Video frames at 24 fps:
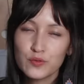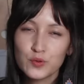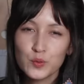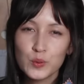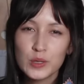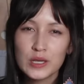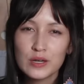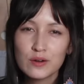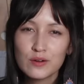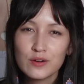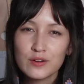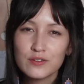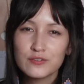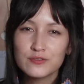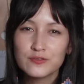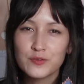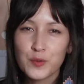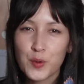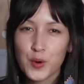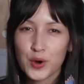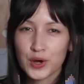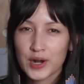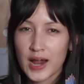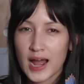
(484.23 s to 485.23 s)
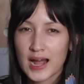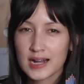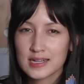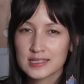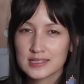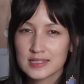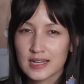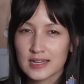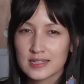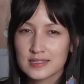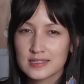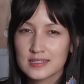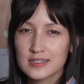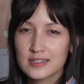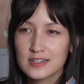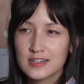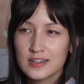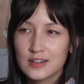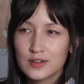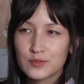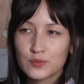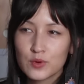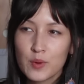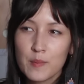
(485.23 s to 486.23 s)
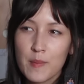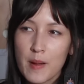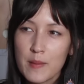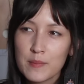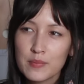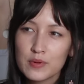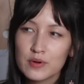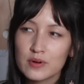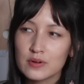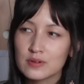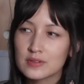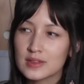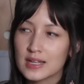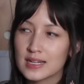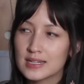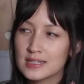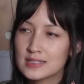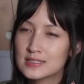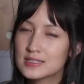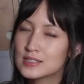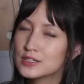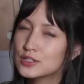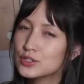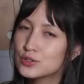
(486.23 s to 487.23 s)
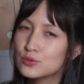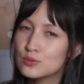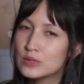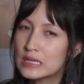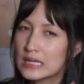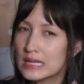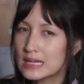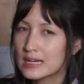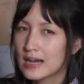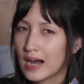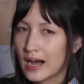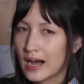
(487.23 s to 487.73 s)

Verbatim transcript: if you hear a foreign accent, remember that it's a unique